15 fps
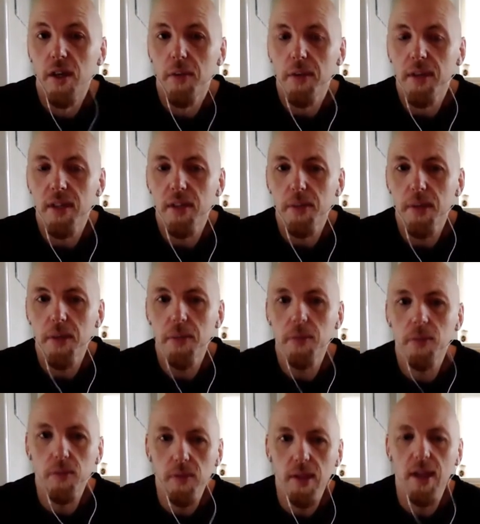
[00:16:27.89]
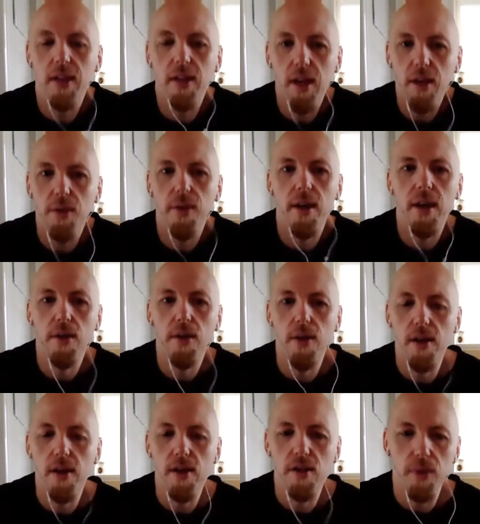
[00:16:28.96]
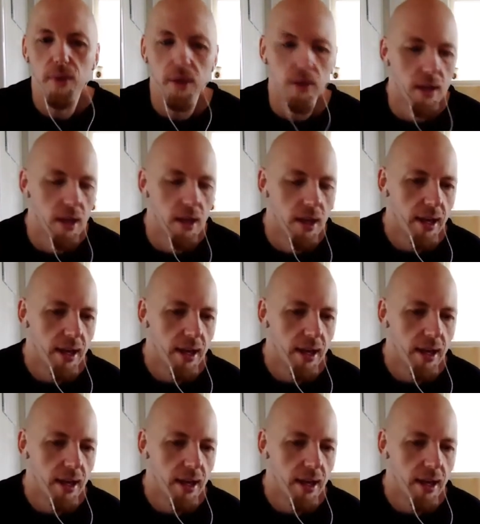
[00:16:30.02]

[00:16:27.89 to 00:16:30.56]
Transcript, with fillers: because people they, they create a groundswell.